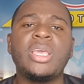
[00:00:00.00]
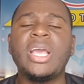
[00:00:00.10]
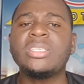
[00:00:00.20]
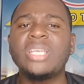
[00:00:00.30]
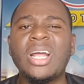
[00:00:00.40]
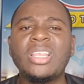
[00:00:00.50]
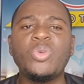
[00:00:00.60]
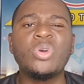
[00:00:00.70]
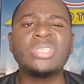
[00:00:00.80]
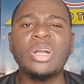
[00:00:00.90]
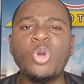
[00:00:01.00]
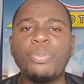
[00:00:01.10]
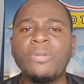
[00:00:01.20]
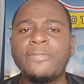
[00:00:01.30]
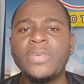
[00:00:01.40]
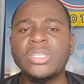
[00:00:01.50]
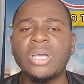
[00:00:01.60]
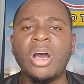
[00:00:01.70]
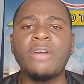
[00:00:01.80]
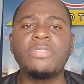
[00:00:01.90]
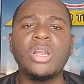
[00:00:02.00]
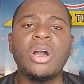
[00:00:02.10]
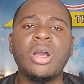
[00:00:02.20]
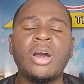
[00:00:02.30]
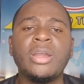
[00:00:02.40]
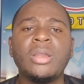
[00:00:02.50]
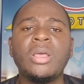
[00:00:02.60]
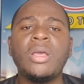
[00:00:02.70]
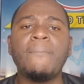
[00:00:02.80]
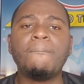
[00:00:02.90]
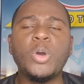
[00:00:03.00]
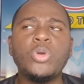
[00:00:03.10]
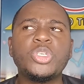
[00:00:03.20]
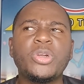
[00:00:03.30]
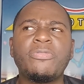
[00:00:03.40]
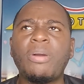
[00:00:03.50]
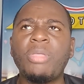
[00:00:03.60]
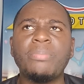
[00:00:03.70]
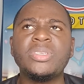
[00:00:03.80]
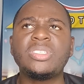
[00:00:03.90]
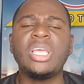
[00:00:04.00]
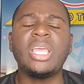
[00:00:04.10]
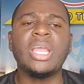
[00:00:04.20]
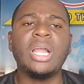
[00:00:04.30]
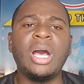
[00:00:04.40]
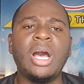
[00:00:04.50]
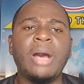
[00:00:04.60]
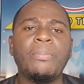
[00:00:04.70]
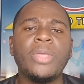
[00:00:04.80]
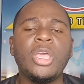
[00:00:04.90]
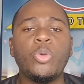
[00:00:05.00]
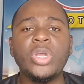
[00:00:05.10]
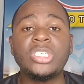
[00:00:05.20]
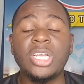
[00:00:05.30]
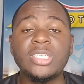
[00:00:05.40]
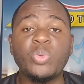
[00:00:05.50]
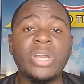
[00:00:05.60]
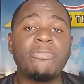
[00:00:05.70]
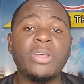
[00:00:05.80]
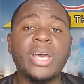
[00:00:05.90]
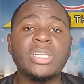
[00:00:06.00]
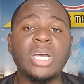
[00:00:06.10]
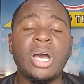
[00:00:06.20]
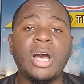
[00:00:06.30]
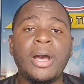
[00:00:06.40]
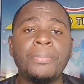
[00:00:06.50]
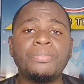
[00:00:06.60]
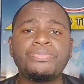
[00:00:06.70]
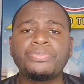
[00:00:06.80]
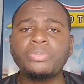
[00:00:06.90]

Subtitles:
Can say that he was a couple feet off the long on boundary, if I'm not mistaken, when Chase went for that on